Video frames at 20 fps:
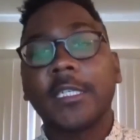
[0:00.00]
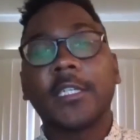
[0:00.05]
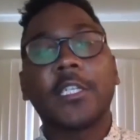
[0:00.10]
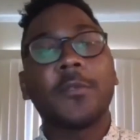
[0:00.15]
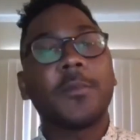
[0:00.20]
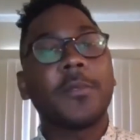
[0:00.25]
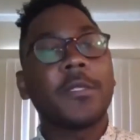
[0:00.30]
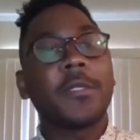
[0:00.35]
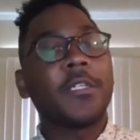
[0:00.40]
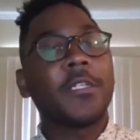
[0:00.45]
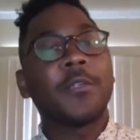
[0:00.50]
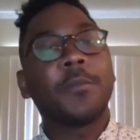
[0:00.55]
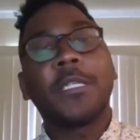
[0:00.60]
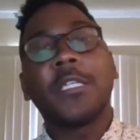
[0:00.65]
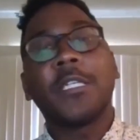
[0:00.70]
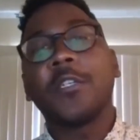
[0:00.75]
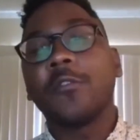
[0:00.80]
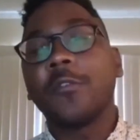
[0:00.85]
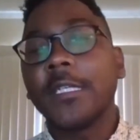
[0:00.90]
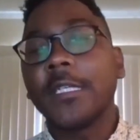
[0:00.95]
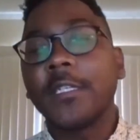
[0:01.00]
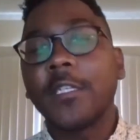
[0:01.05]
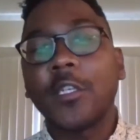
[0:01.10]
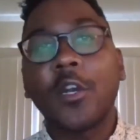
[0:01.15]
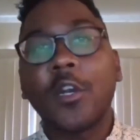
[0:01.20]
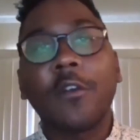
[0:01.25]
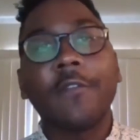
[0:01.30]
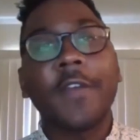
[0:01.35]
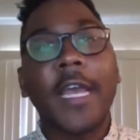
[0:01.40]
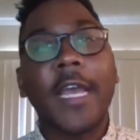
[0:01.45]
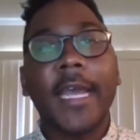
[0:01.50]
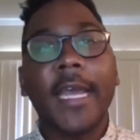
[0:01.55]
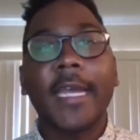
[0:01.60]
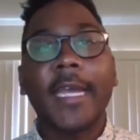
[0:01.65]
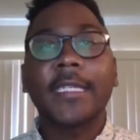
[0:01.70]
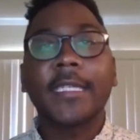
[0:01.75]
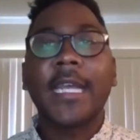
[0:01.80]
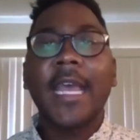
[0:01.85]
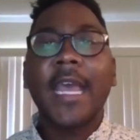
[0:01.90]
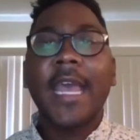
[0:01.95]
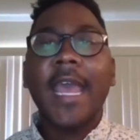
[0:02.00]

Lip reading: Should you be doing surveys?